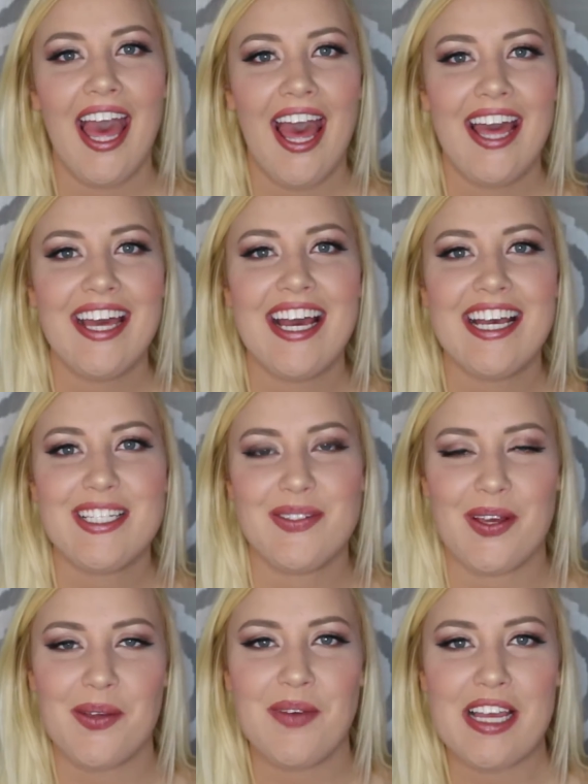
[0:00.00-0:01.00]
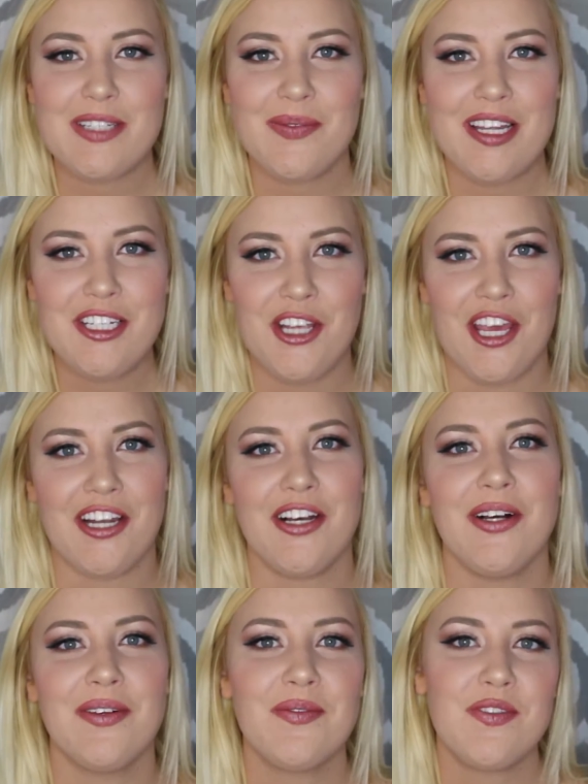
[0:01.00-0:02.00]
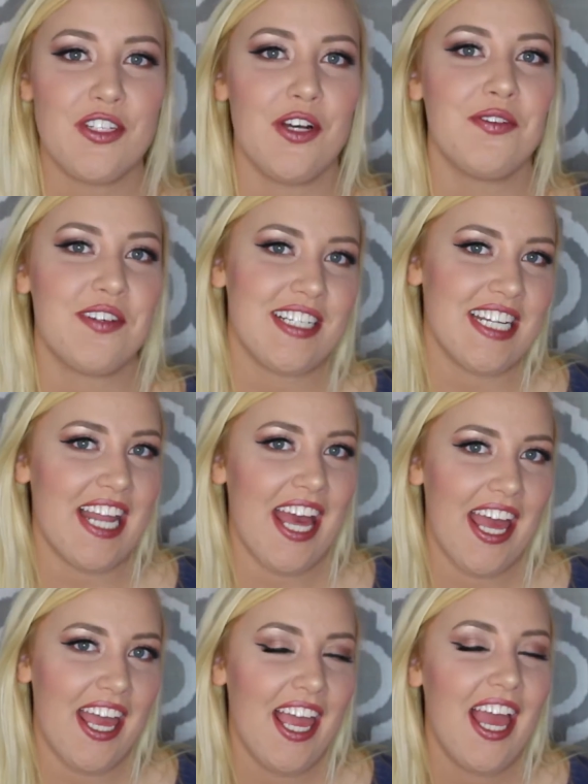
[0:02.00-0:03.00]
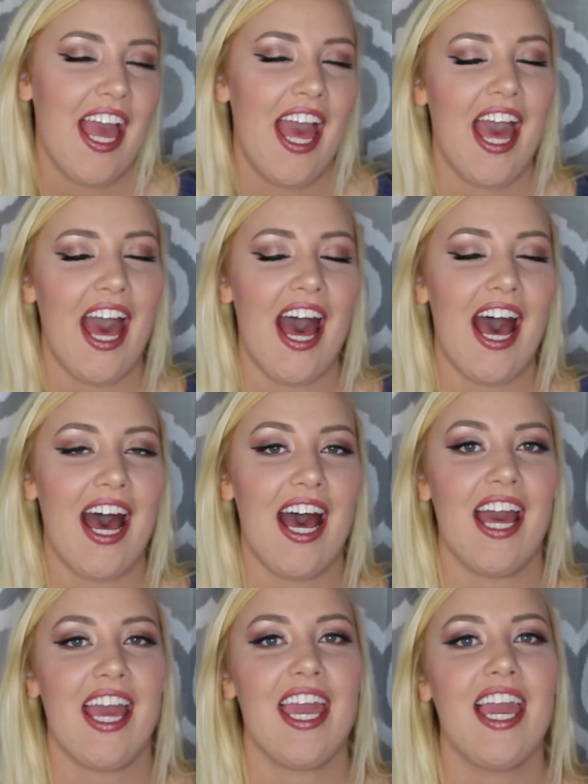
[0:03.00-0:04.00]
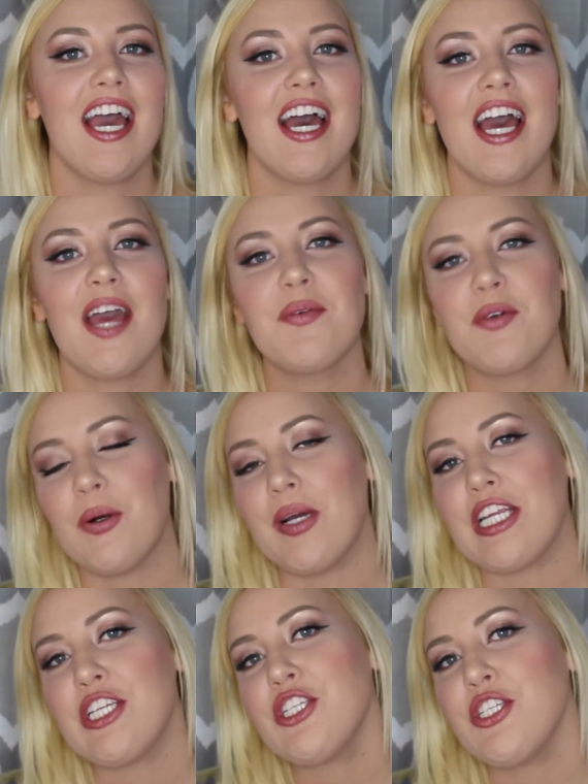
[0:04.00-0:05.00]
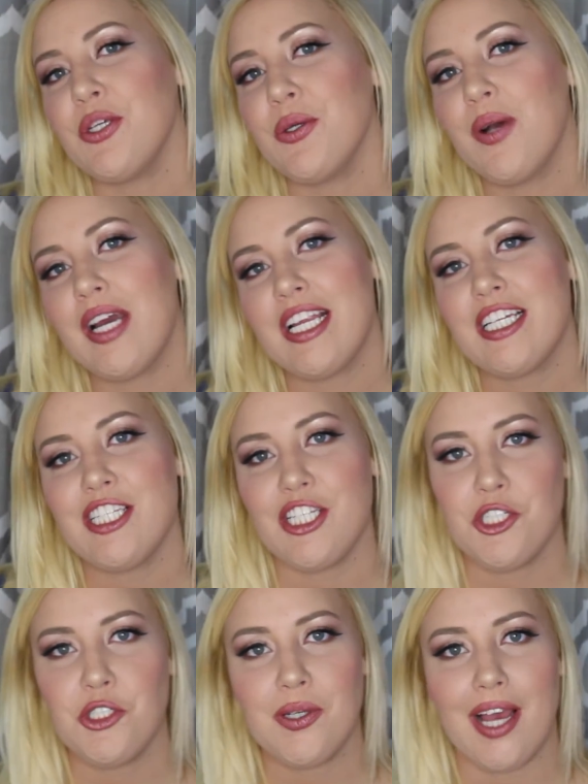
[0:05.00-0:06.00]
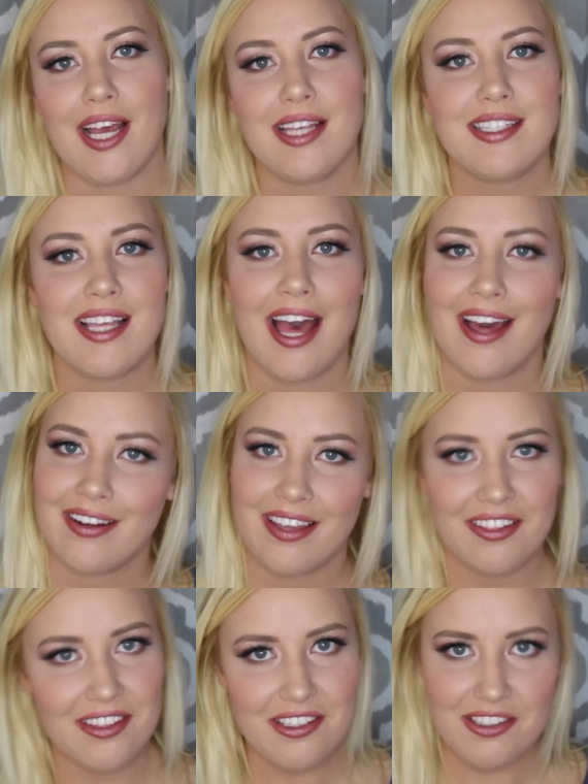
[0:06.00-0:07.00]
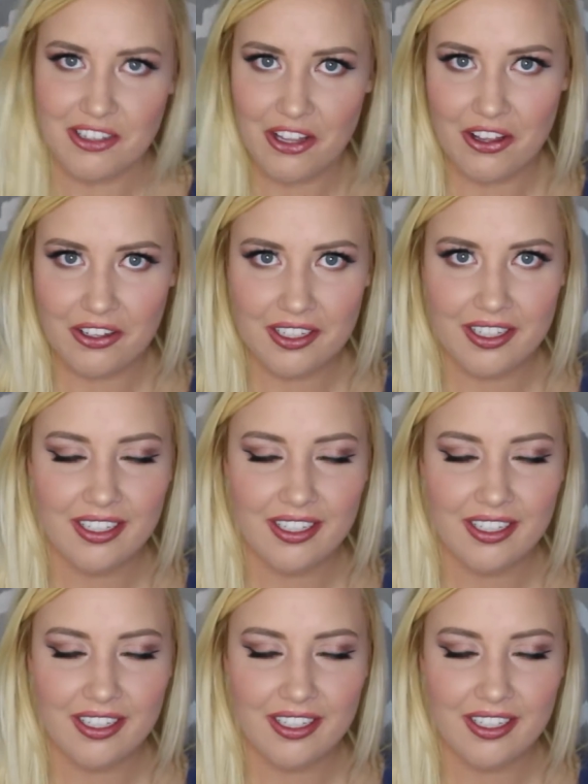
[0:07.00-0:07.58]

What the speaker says: Hi guys, welcome back to my channel. So for today, I am going to teach you guys how to get this look.